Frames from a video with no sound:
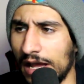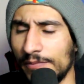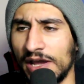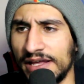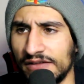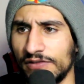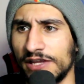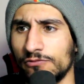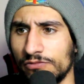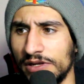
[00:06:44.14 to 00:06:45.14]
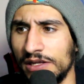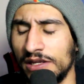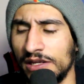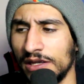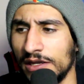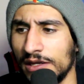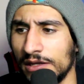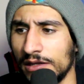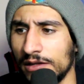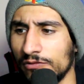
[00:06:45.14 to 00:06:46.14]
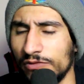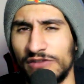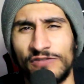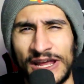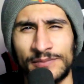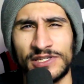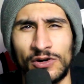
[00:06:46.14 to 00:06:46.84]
kind of like revamped